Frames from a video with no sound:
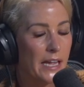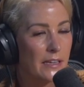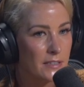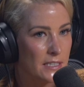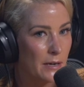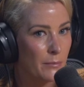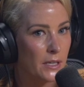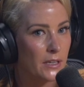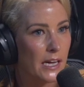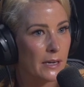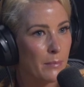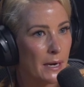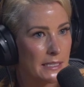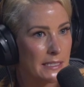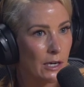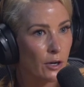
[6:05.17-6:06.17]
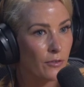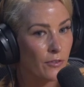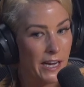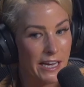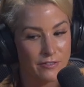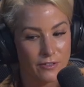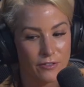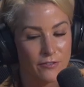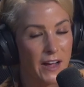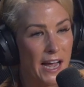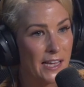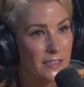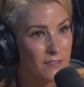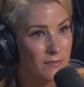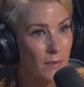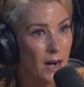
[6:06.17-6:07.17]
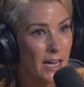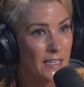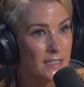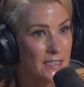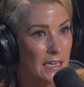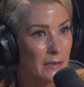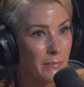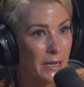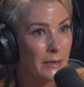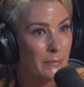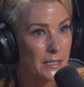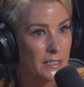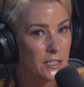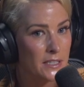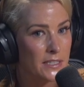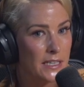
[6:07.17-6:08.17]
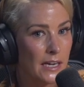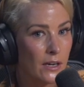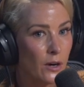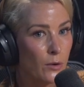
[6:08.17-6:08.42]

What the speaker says: someone like myself or even fans of mine sent me messages saying,